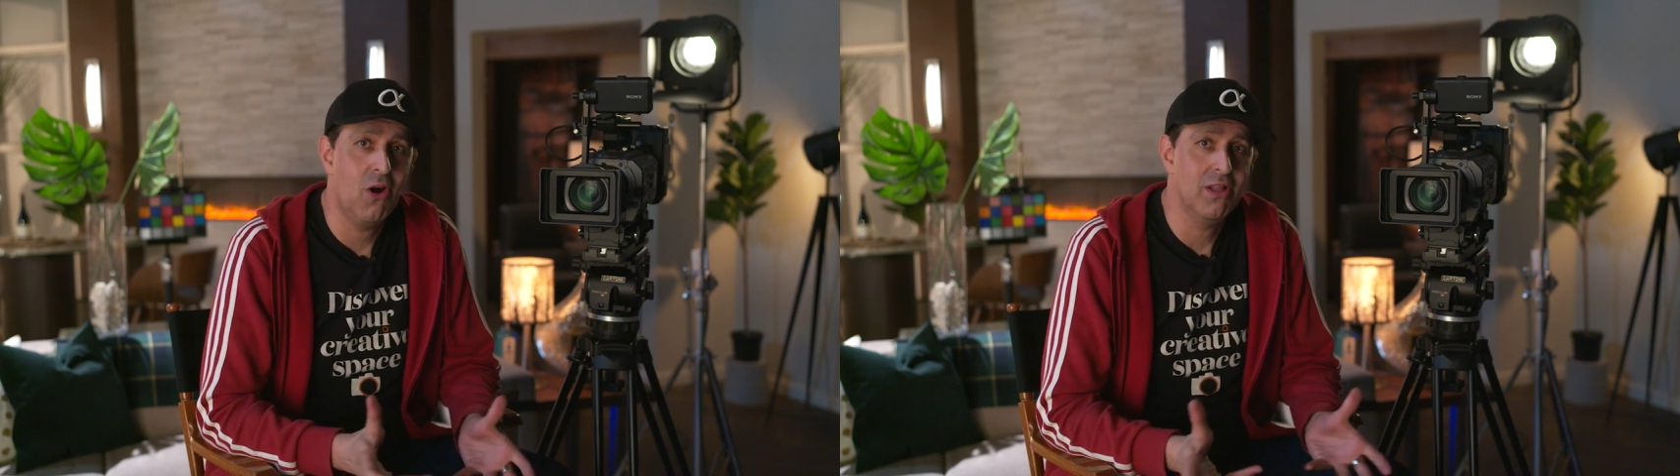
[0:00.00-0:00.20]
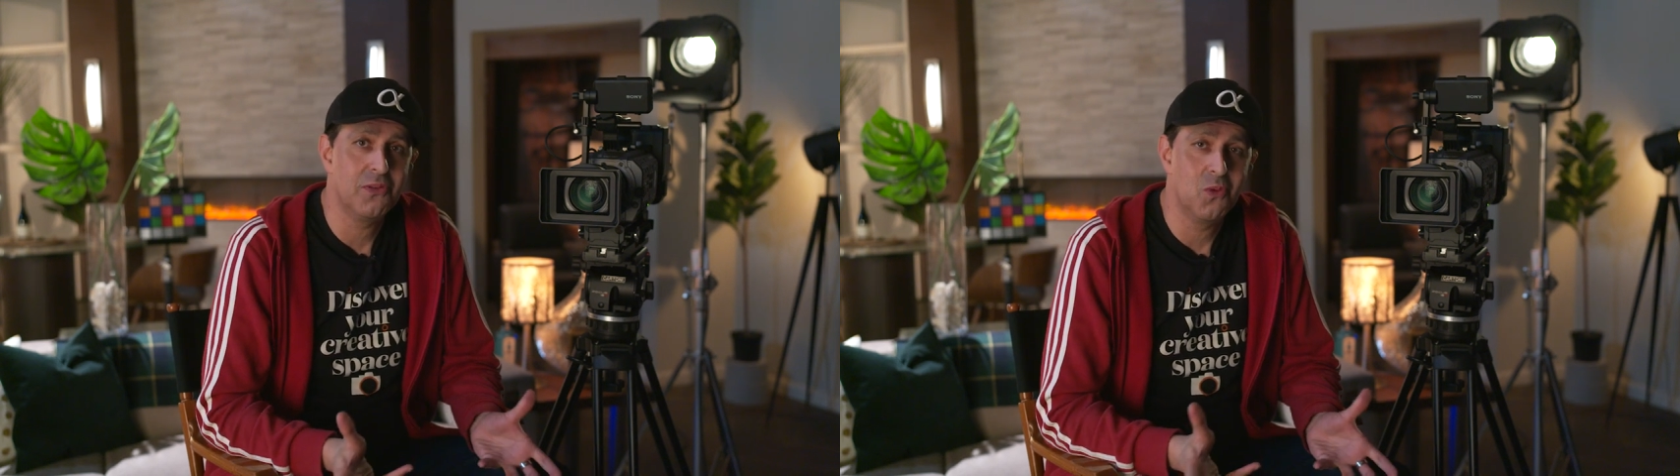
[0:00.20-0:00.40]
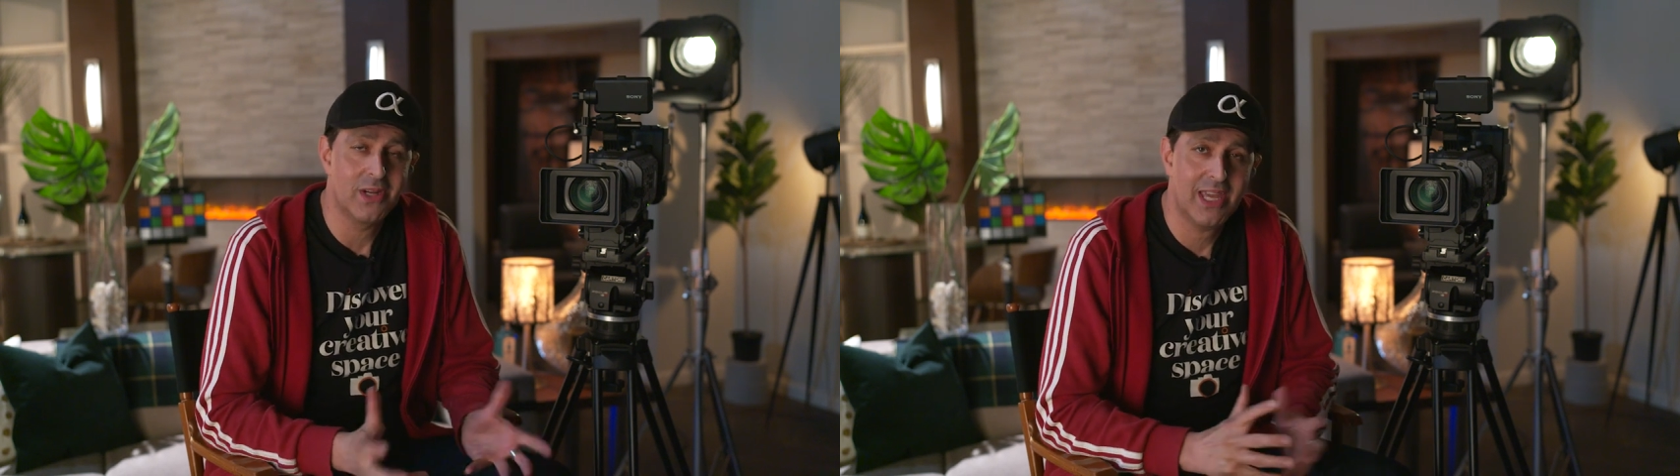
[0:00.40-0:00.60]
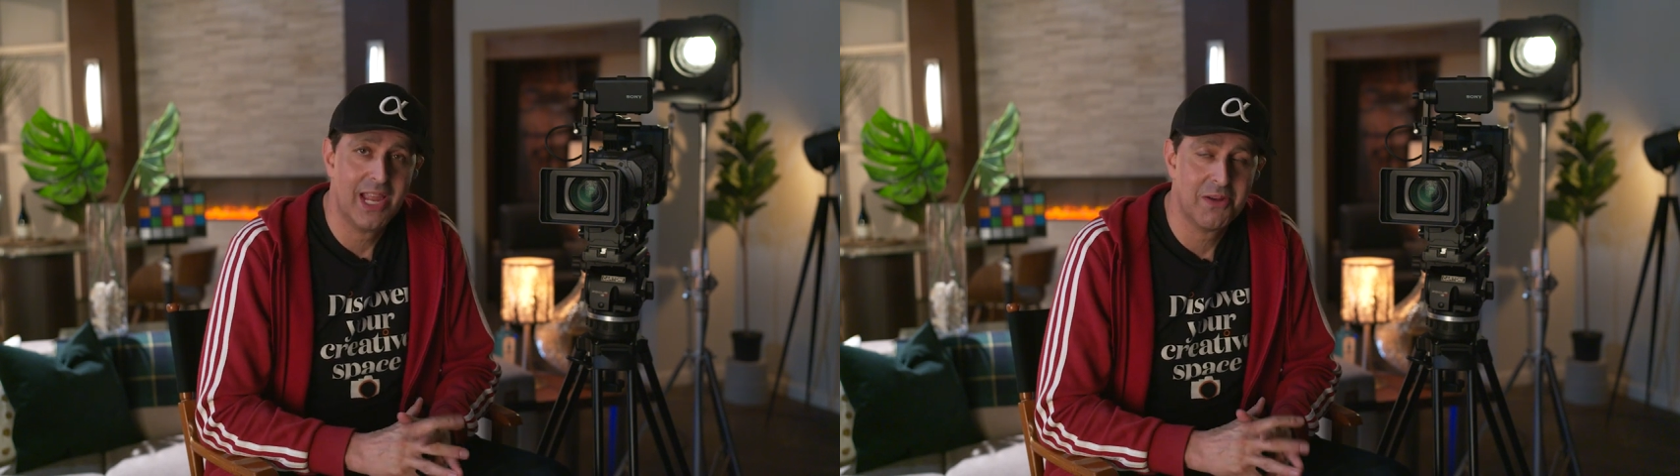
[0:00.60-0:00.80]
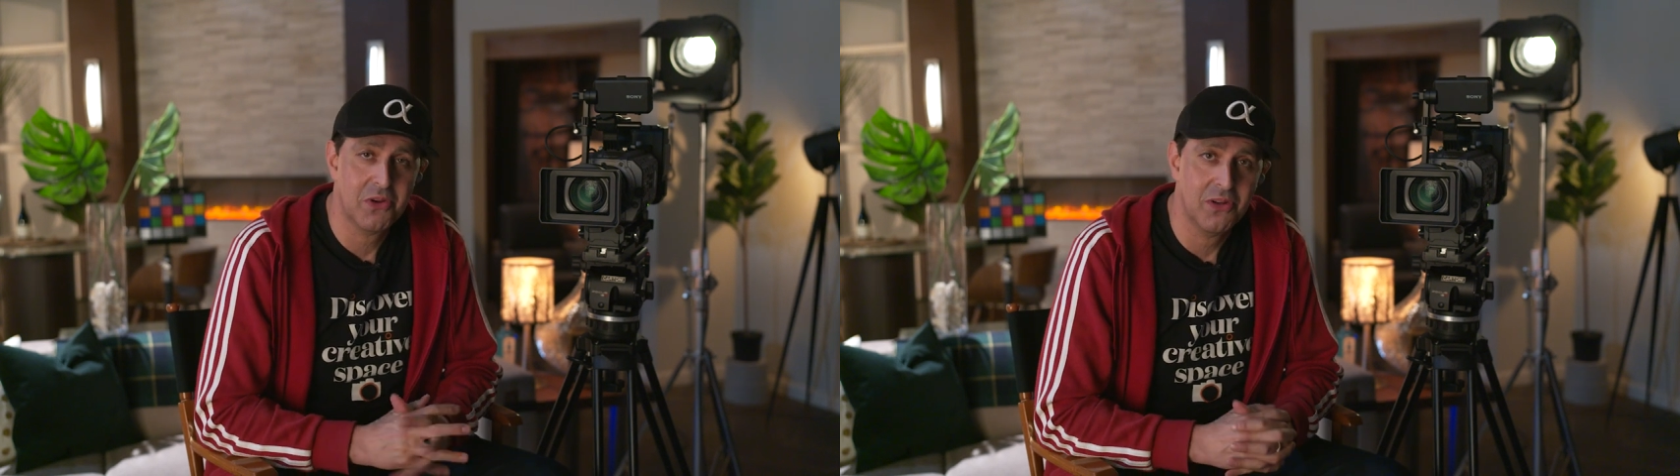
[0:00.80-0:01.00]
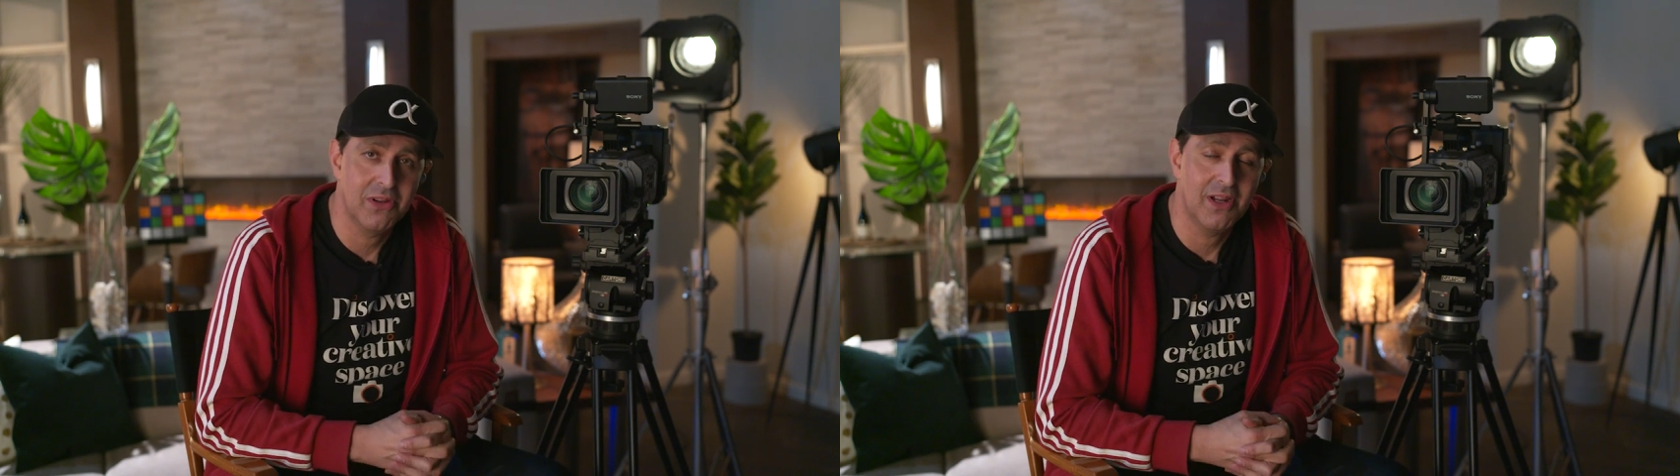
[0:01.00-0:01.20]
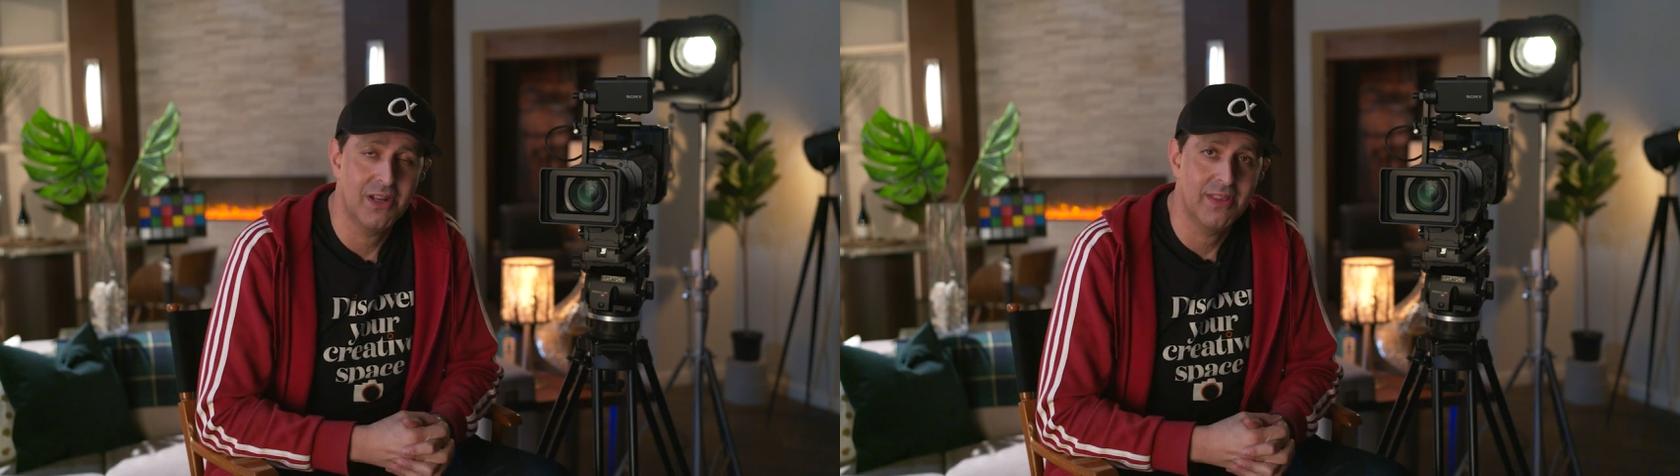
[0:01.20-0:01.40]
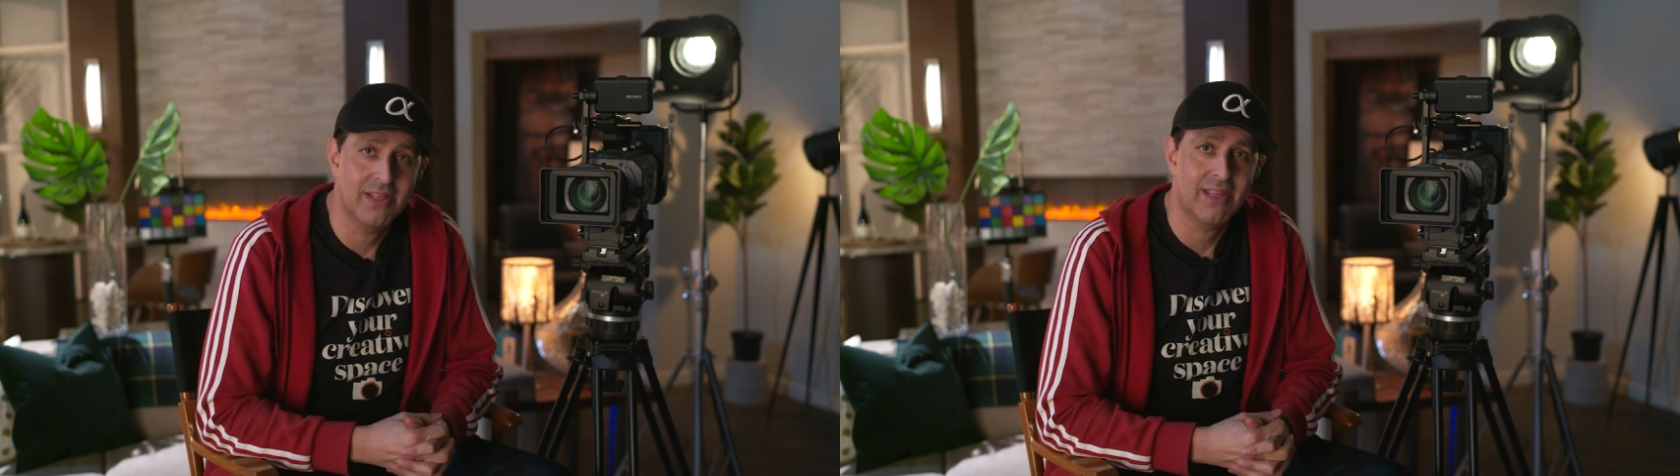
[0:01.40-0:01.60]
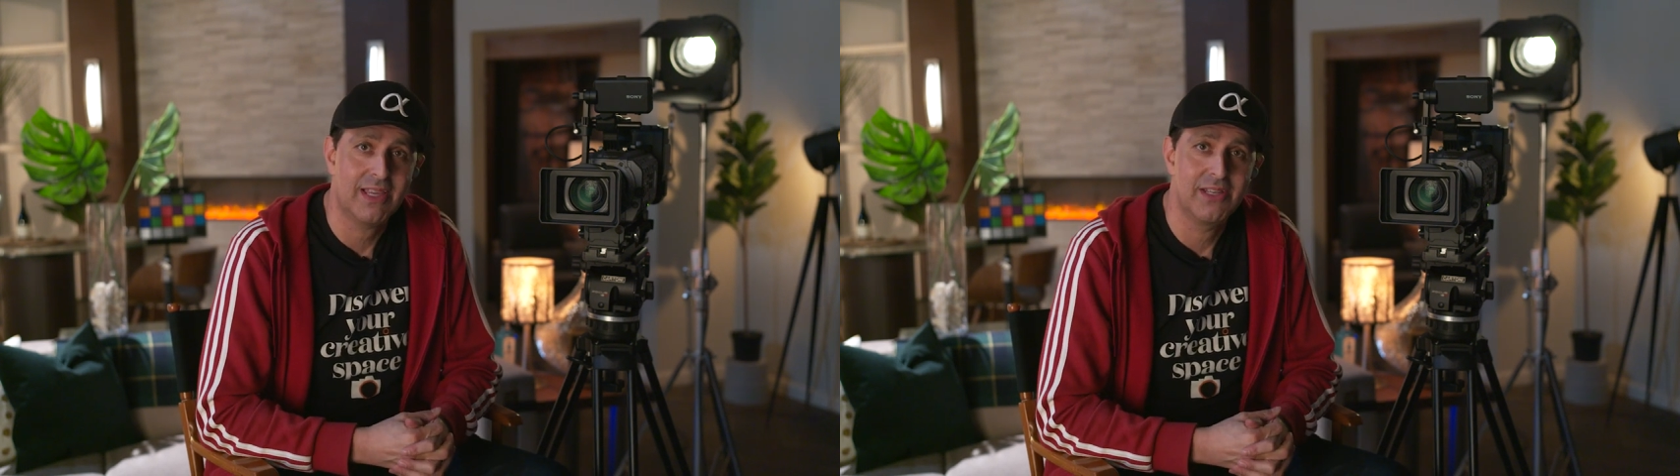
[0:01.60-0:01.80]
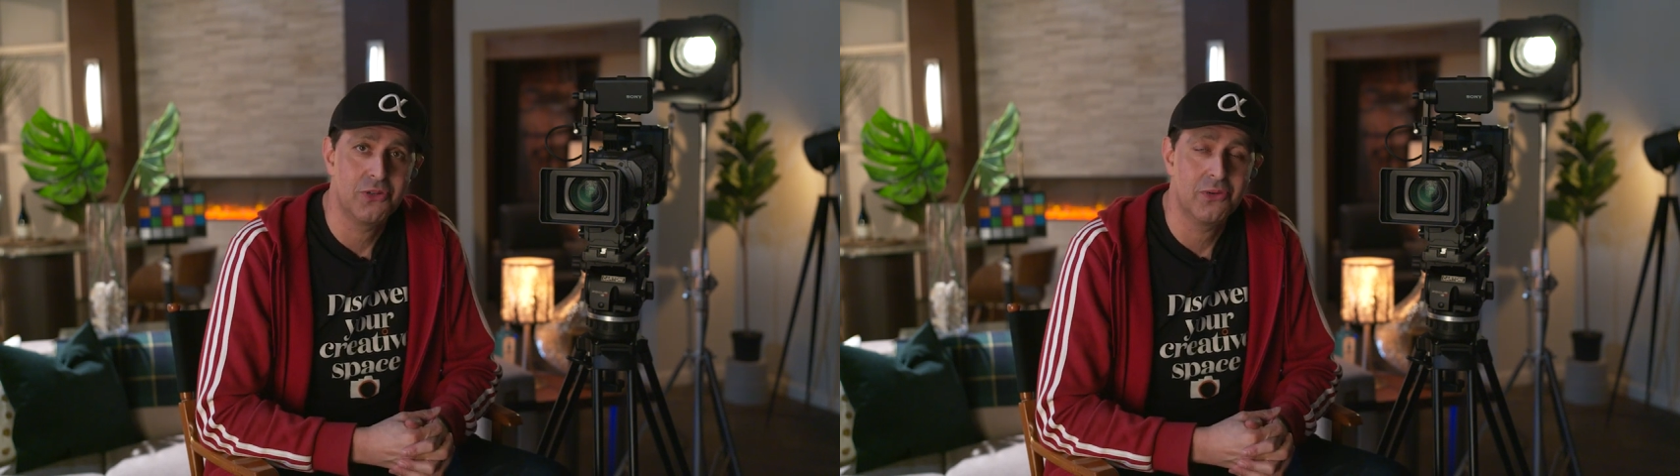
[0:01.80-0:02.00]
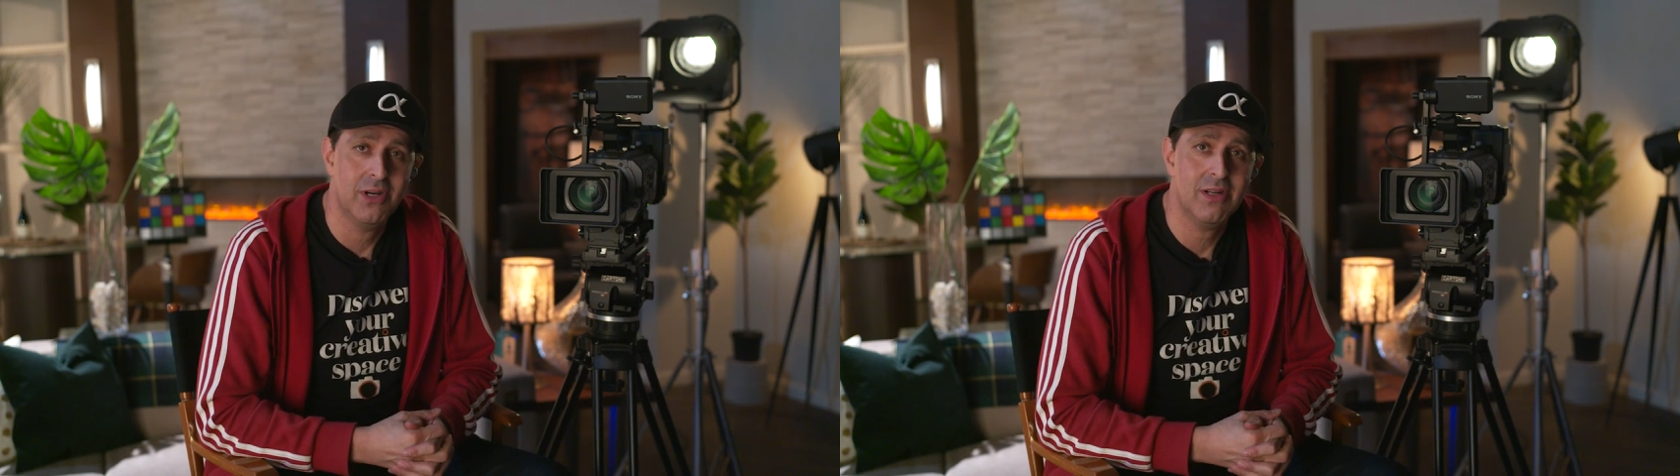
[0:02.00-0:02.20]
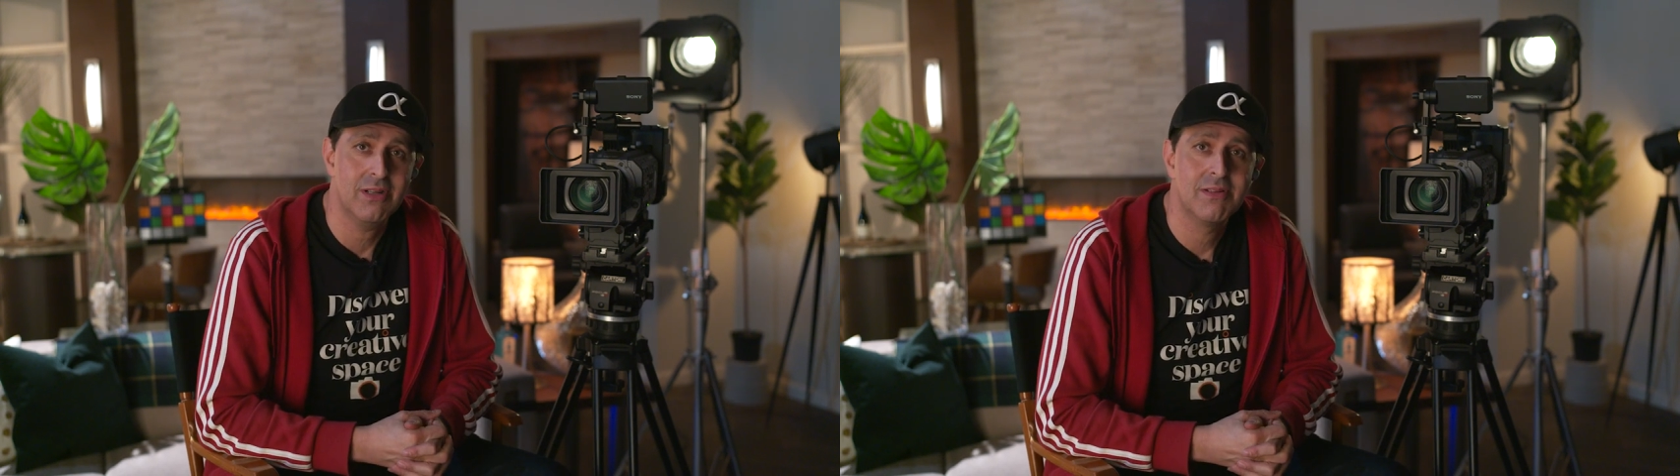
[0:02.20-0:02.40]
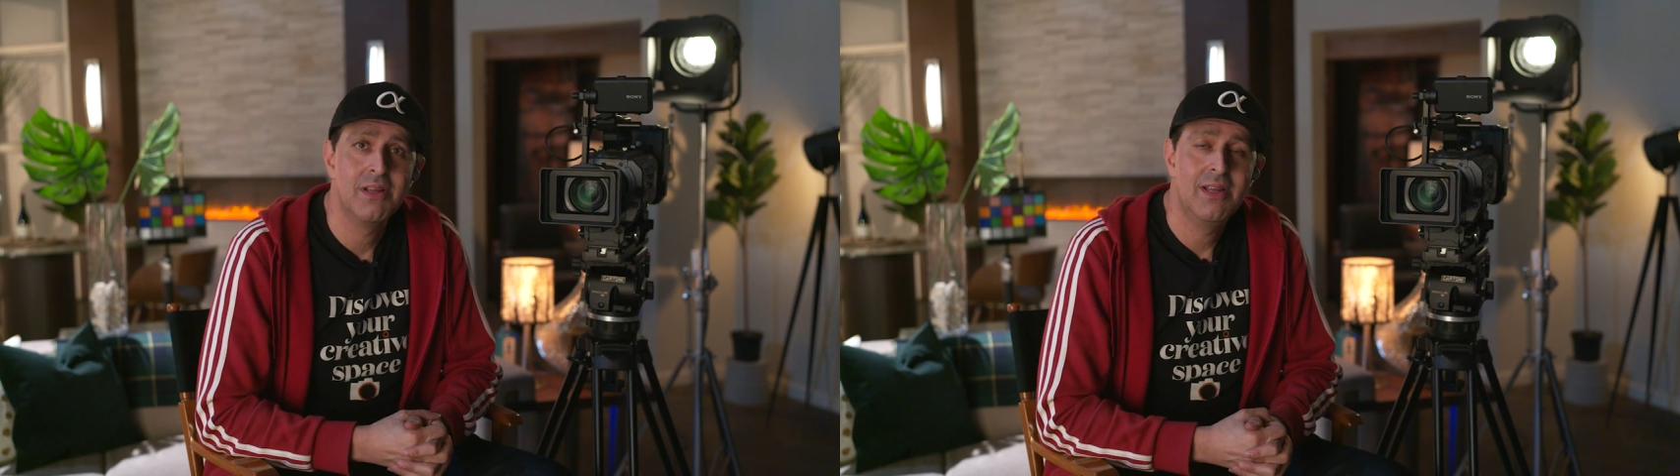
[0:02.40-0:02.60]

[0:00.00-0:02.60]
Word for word: all-in-one camera that can do it all.